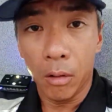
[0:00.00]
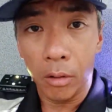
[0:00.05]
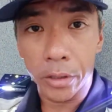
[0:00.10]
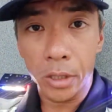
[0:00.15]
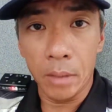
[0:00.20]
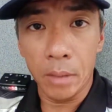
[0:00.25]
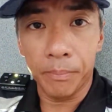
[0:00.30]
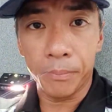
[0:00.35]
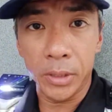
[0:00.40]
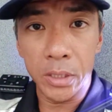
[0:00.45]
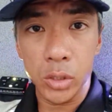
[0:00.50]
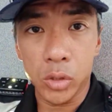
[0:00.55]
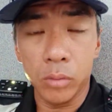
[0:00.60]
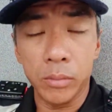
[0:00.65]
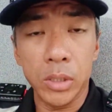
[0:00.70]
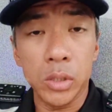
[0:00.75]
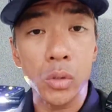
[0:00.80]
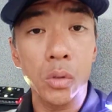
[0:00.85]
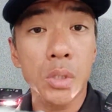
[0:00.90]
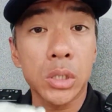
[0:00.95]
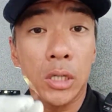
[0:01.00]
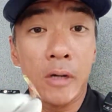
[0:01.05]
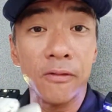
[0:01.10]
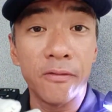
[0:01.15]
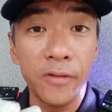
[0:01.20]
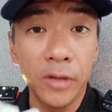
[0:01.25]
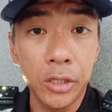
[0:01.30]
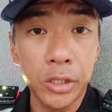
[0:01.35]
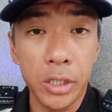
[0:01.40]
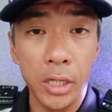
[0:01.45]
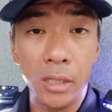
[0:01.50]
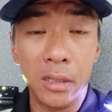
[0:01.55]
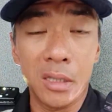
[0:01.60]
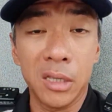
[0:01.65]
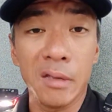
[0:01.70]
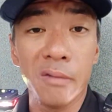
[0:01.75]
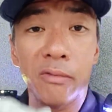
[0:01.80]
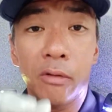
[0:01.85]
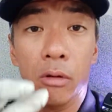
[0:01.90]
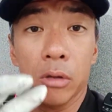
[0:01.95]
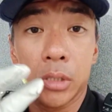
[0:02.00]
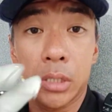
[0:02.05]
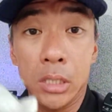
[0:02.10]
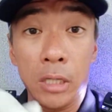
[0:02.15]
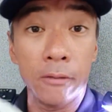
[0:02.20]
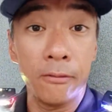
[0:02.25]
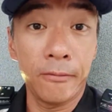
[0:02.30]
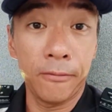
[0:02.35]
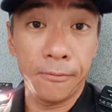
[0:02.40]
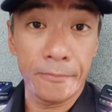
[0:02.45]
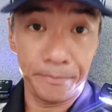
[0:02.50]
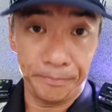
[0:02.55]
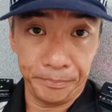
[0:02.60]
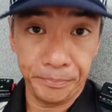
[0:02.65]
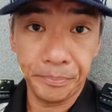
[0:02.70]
Okay, please don't be so selfish and think for yourself.